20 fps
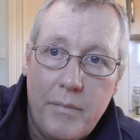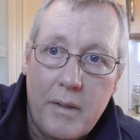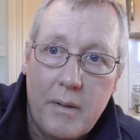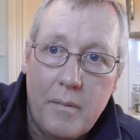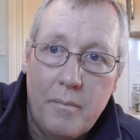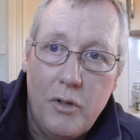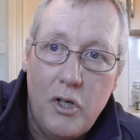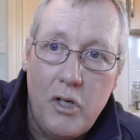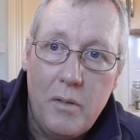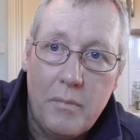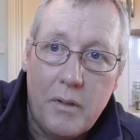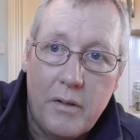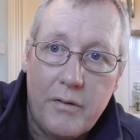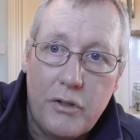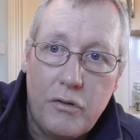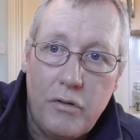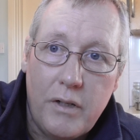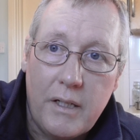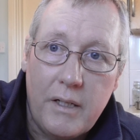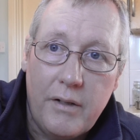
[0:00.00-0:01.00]
movement of
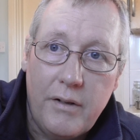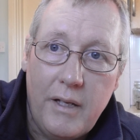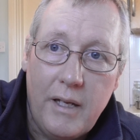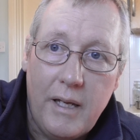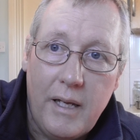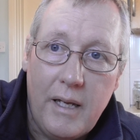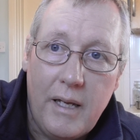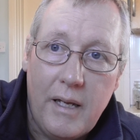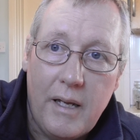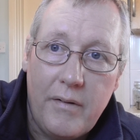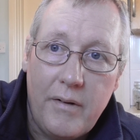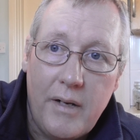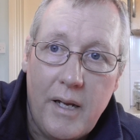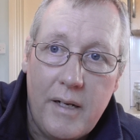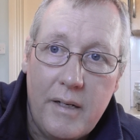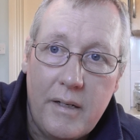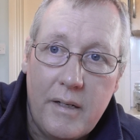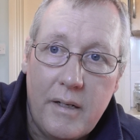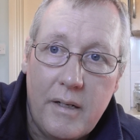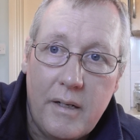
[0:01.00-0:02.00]
the trigger there, and
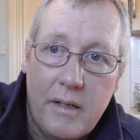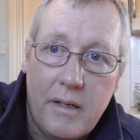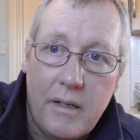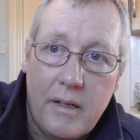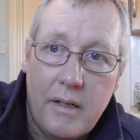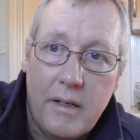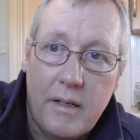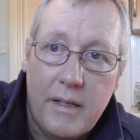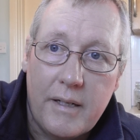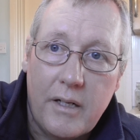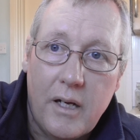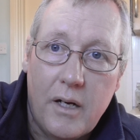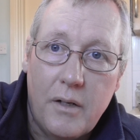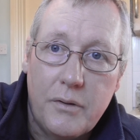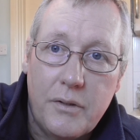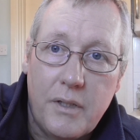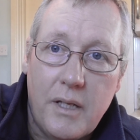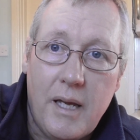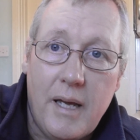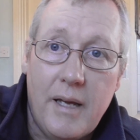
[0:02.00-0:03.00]
then it
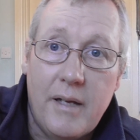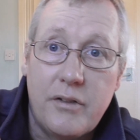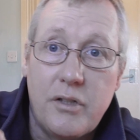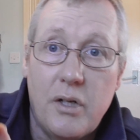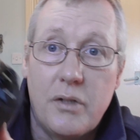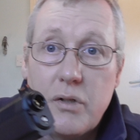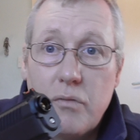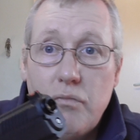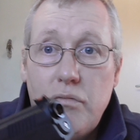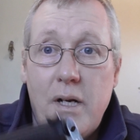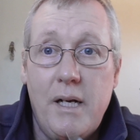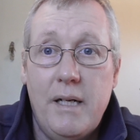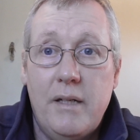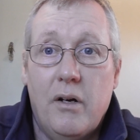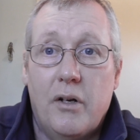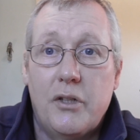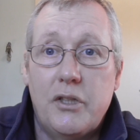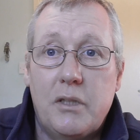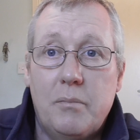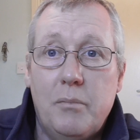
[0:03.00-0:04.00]
goes there. So it's a really
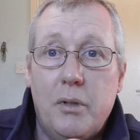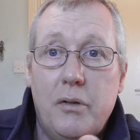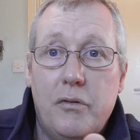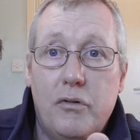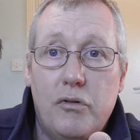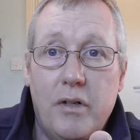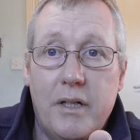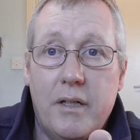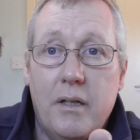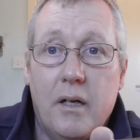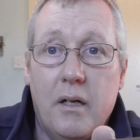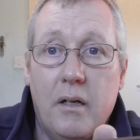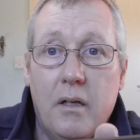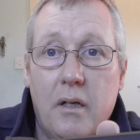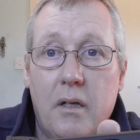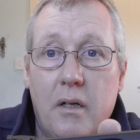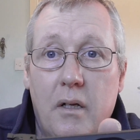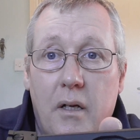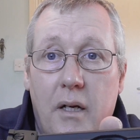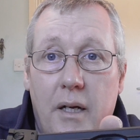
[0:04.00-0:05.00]
nice smooth trigger
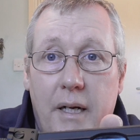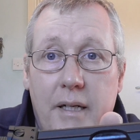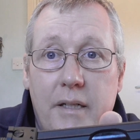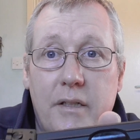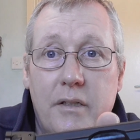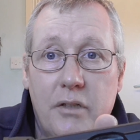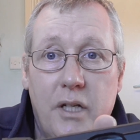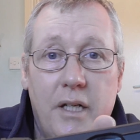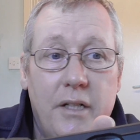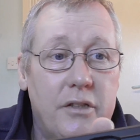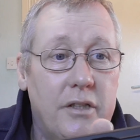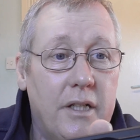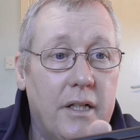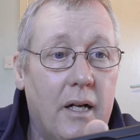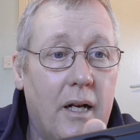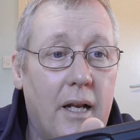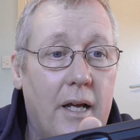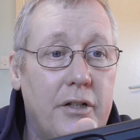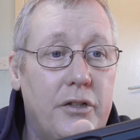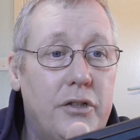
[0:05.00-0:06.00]
in
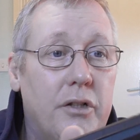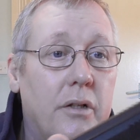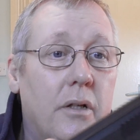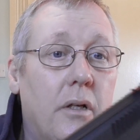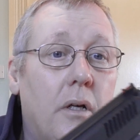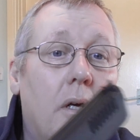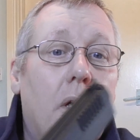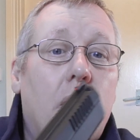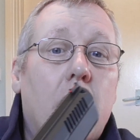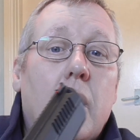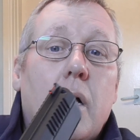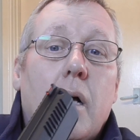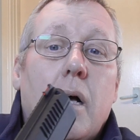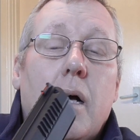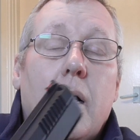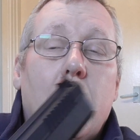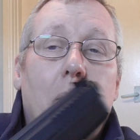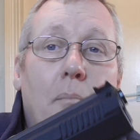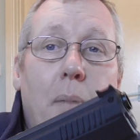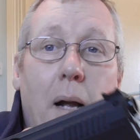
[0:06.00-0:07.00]
single action.
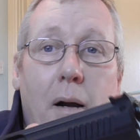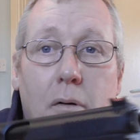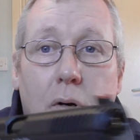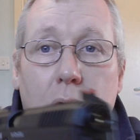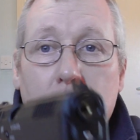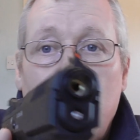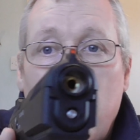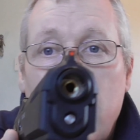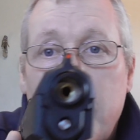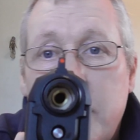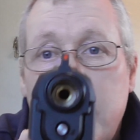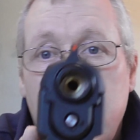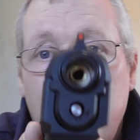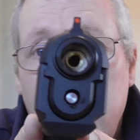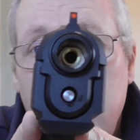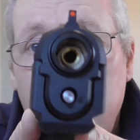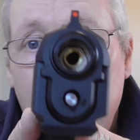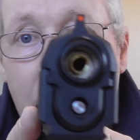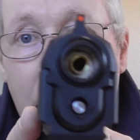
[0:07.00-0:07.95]
Barrel quality,